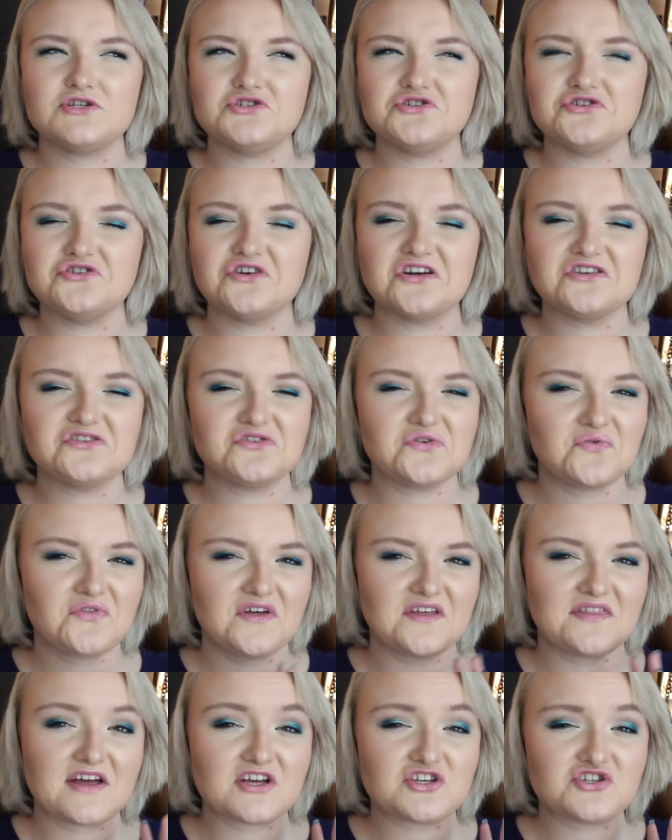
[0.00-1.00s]
just don't
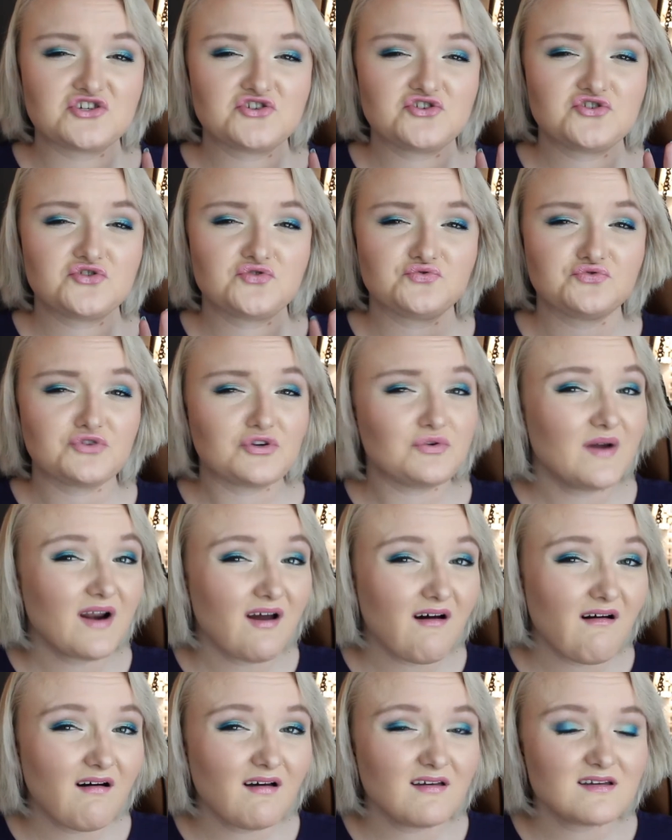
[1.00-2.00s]
think that's true at
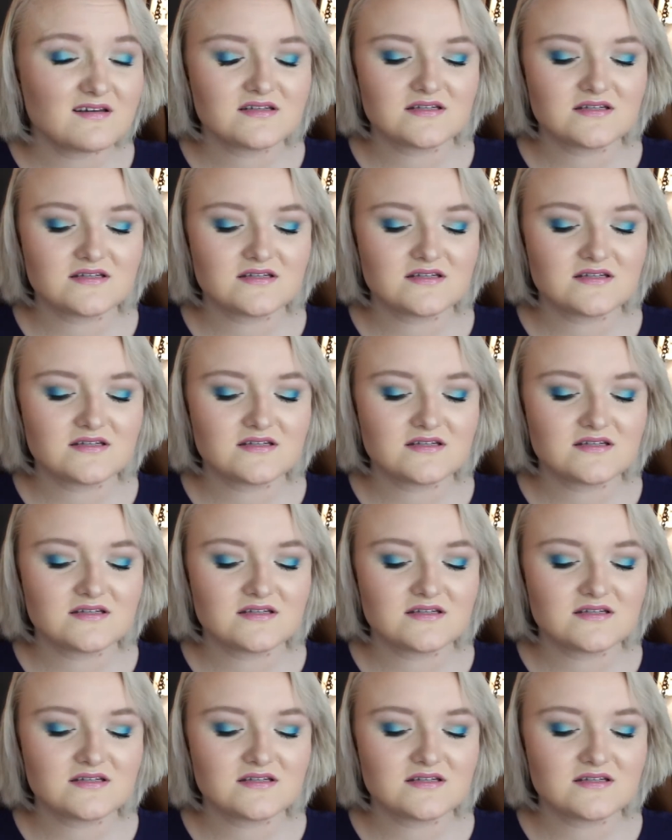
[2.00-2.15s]
all.